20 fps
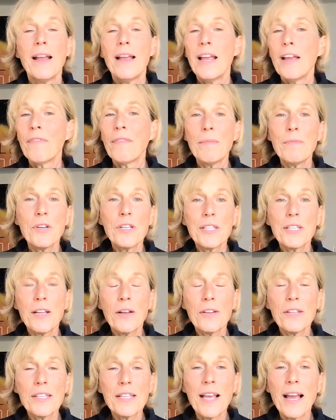if I'm just
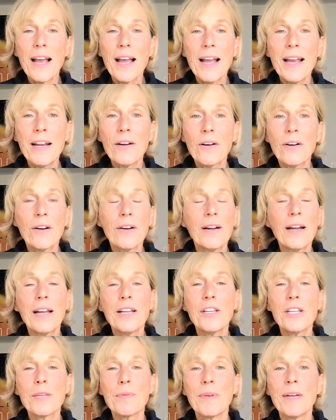outside or I
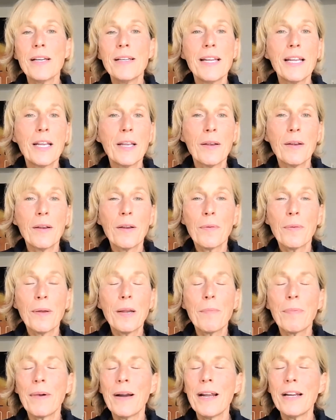just want to take a
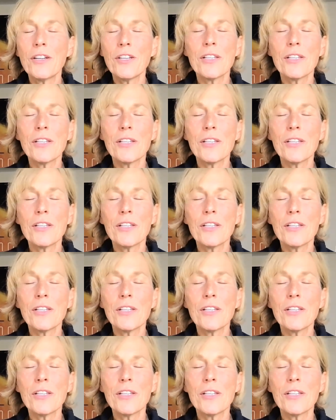quick break,